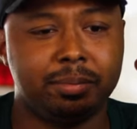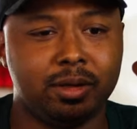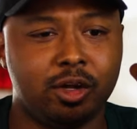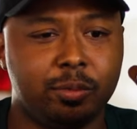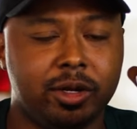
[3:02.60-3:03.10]
up a
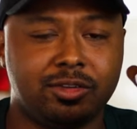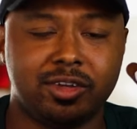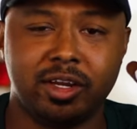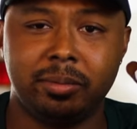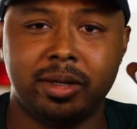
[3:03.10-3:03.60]
little bit of
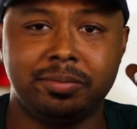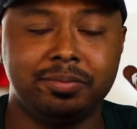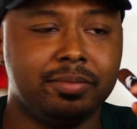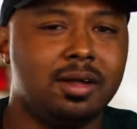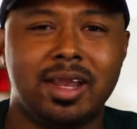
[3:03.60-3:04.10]
cinnamon,
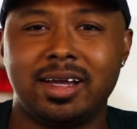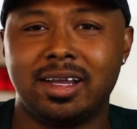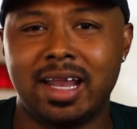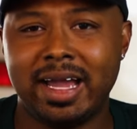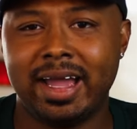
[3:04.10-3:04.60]
like a
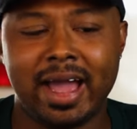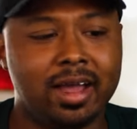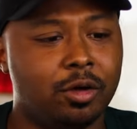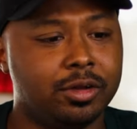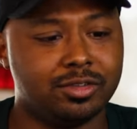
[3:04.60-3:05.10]
light hay
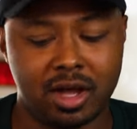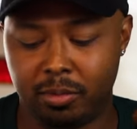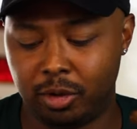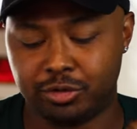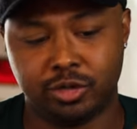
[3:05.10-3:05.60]
on this
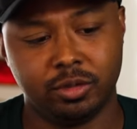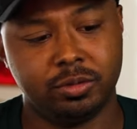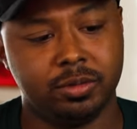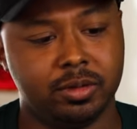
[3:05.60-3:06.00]
almost too.